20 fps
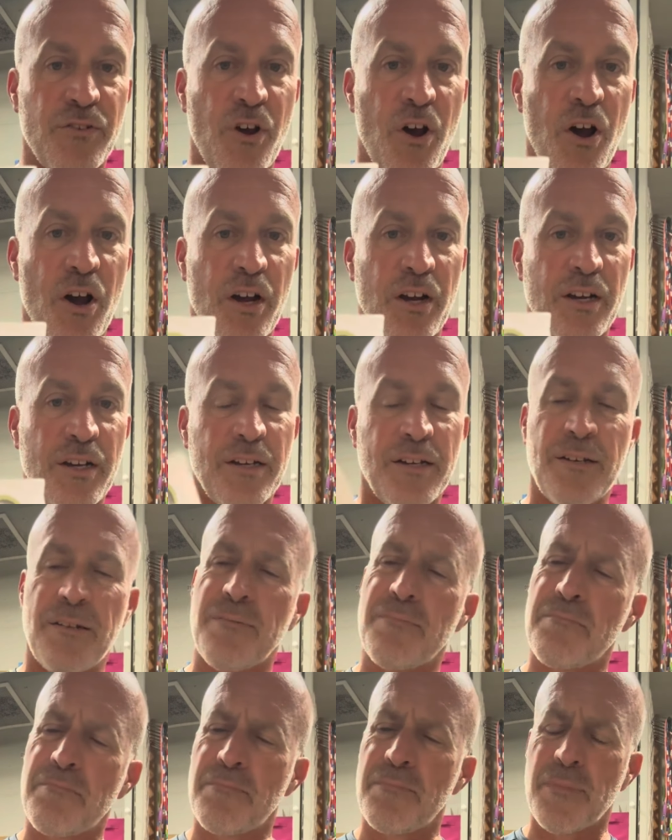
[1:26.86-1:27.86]
dog
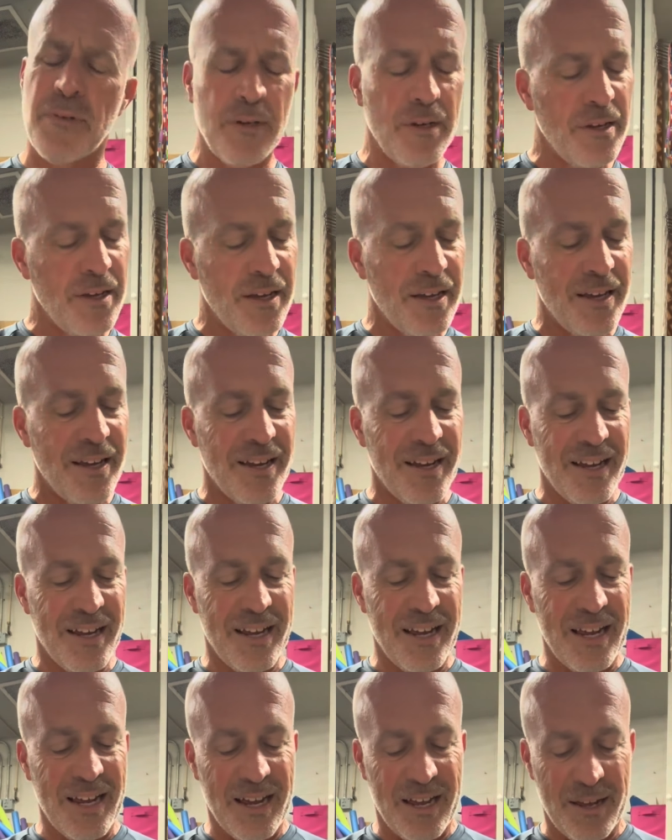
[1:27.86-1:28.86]

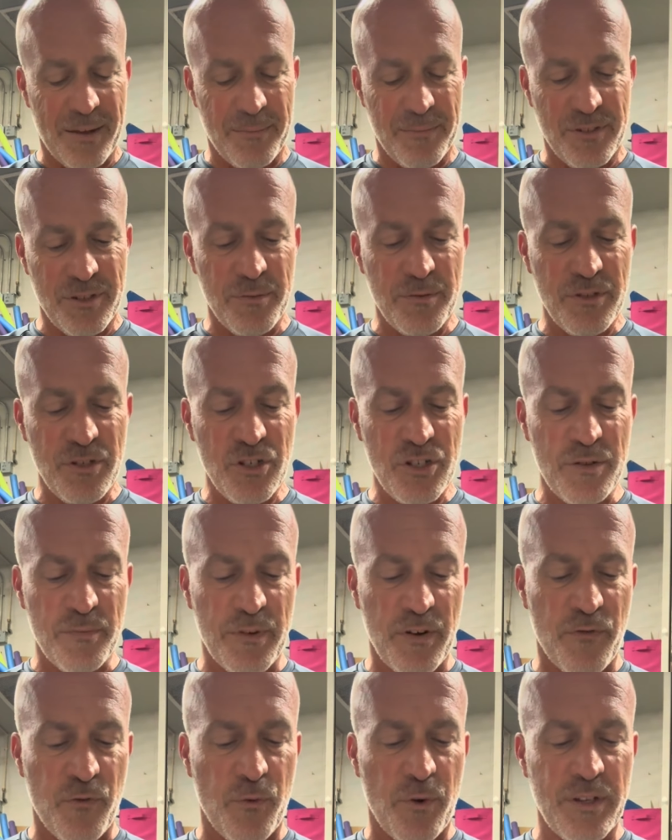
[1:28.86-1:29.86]
um, some just some
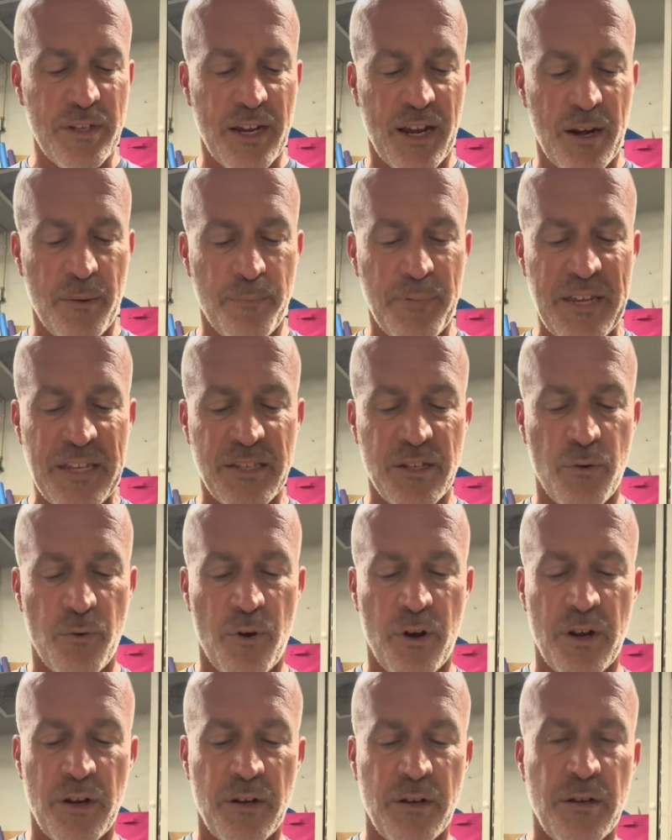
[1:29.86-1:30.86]
different ones. I got a pizza
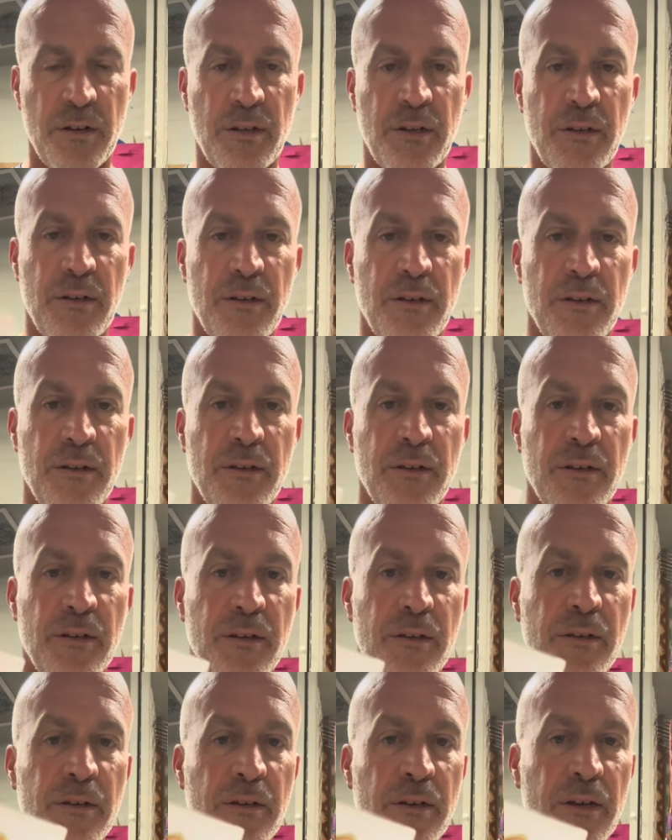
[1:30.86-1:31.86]
one,
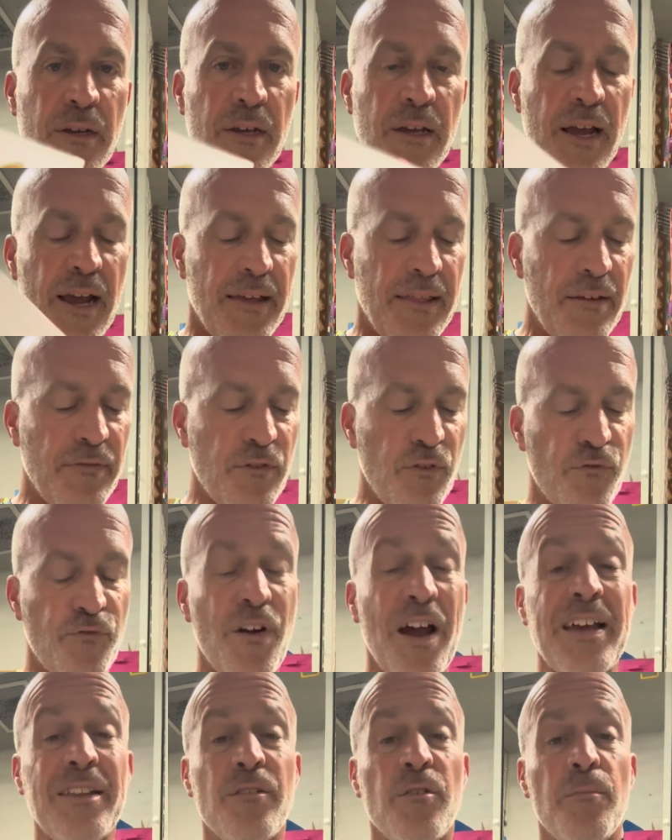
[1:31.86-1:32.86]
and they have to
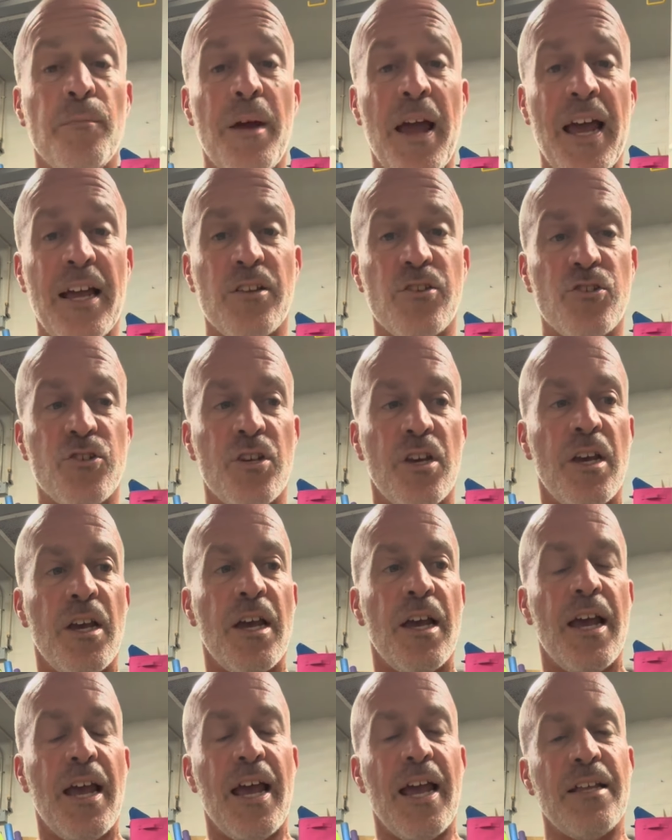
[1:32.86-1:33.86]
find their match.
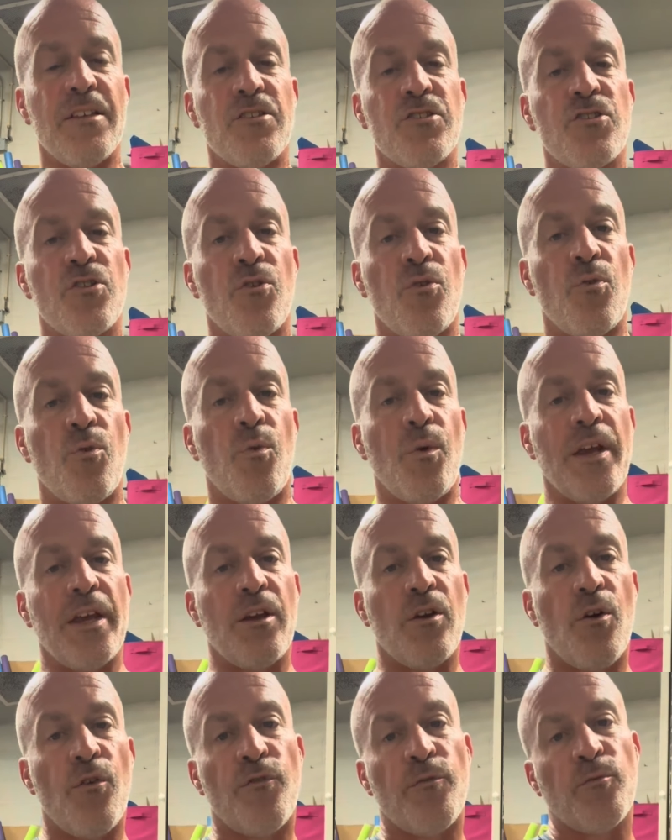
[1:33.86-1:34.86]
And so we
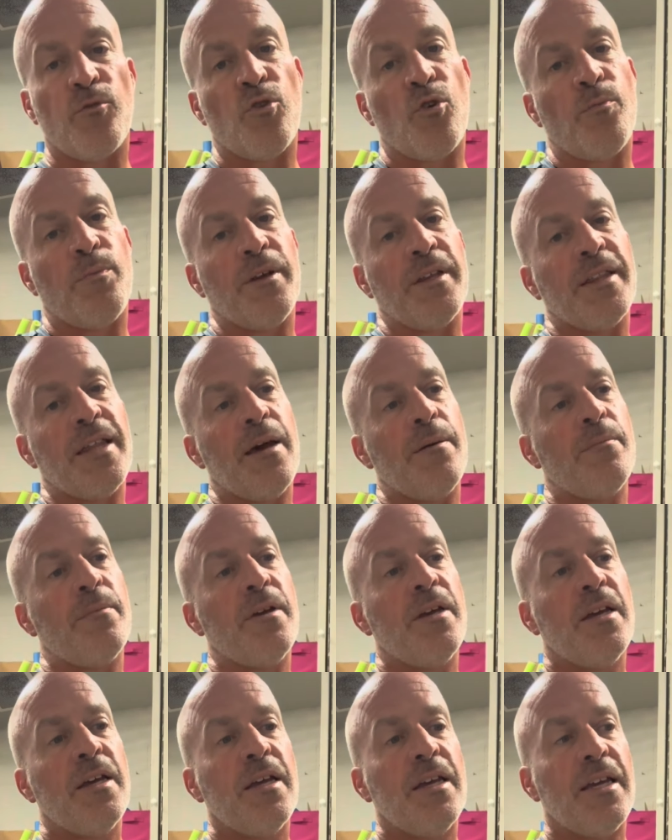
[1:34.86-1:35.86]
can go from grouping
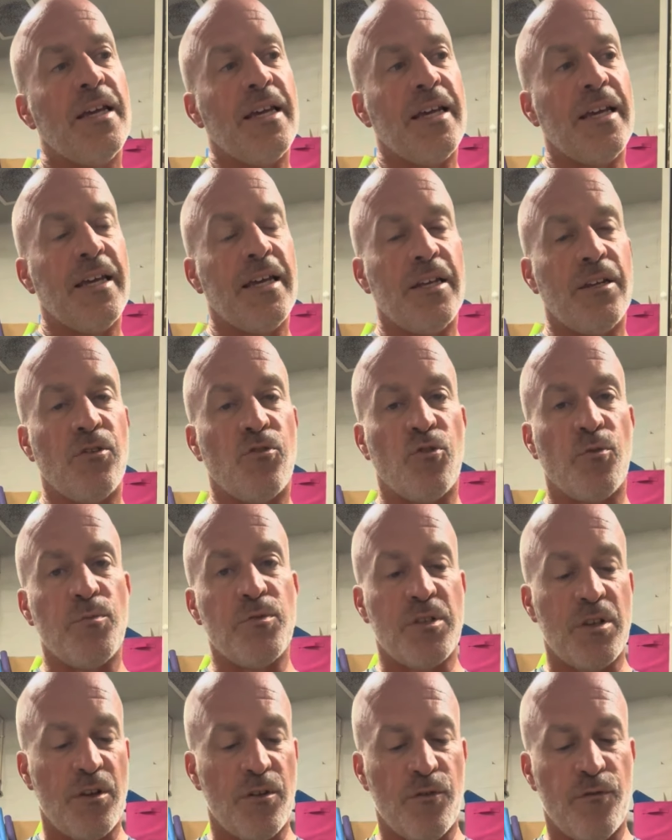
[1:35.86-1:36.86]
them in
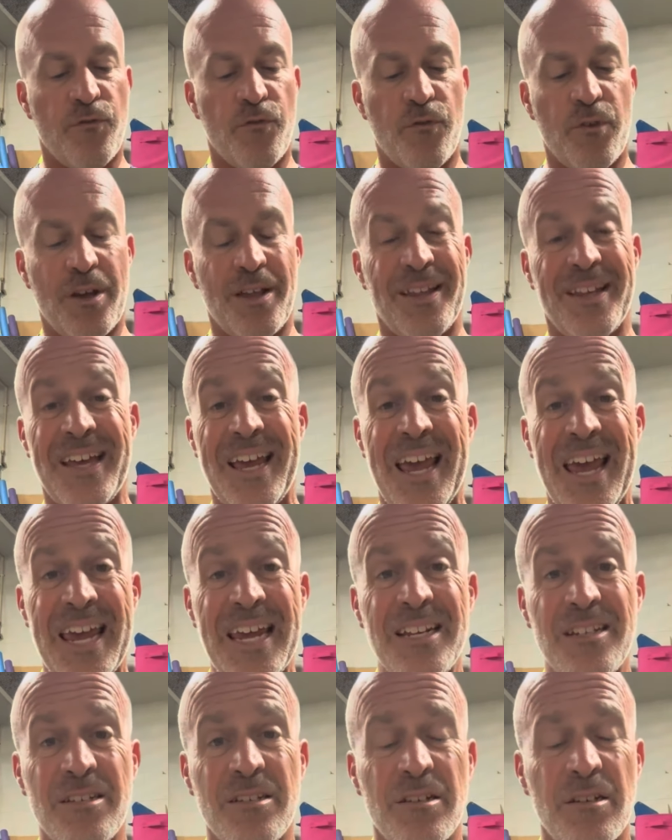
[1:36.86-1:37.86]
groups of
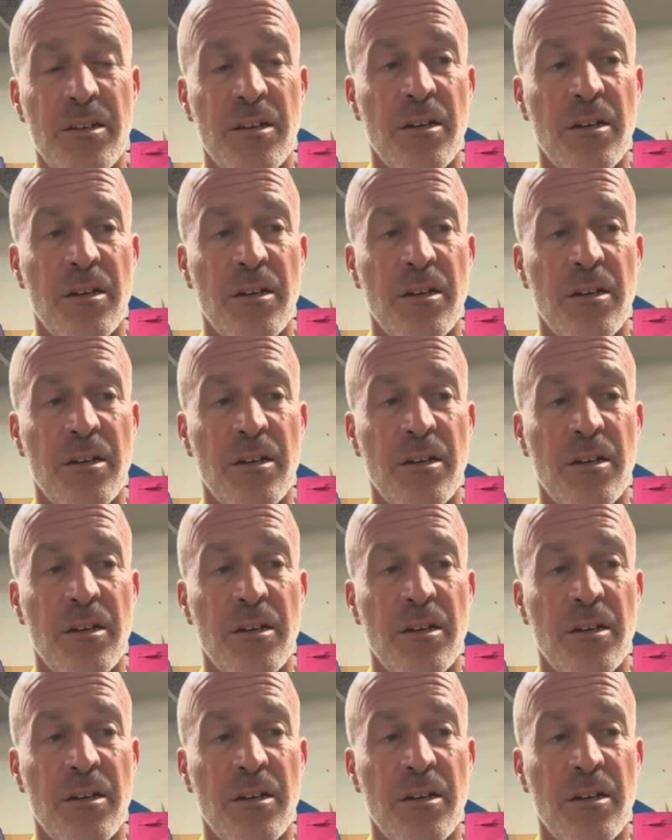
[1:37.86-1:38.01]
eight